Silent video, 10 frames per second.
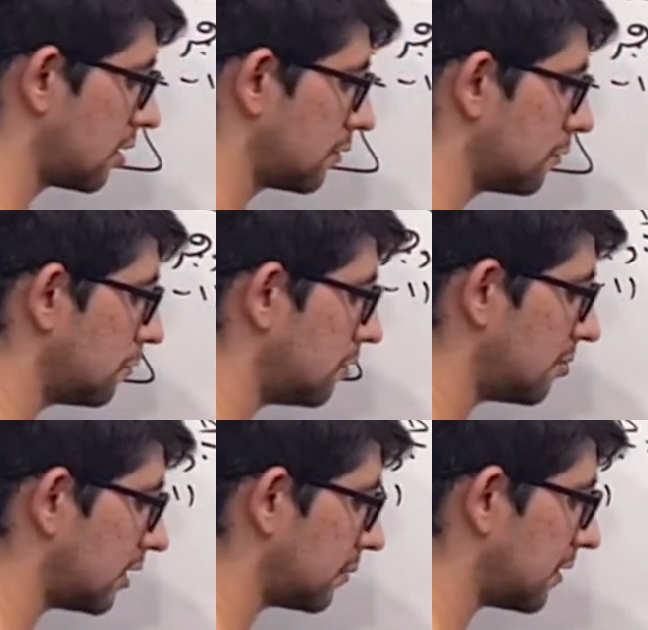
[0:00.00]
2
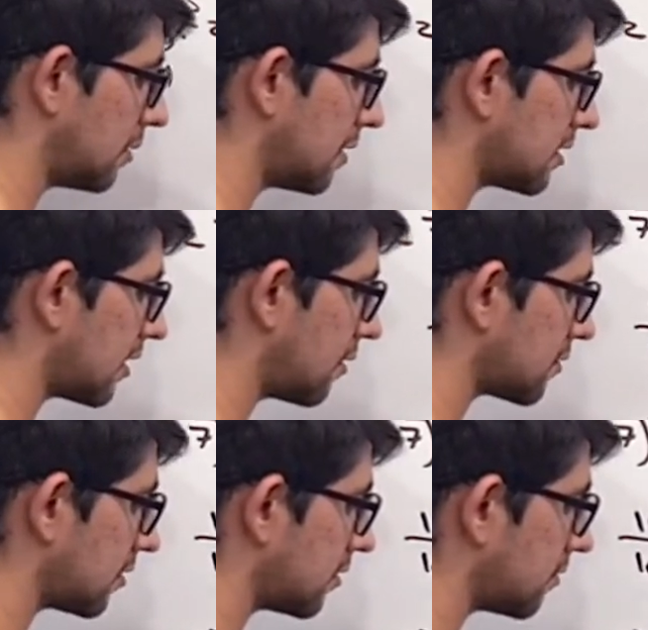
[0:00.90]
multiplied by
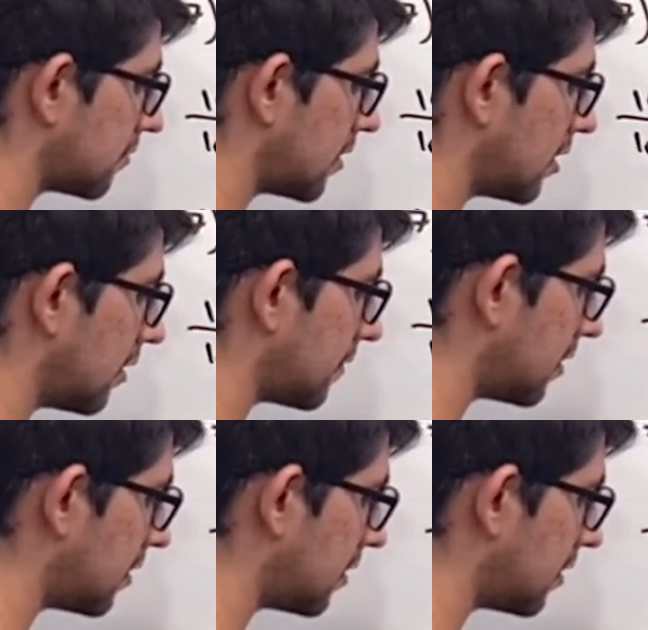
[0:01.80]
1,000. And you have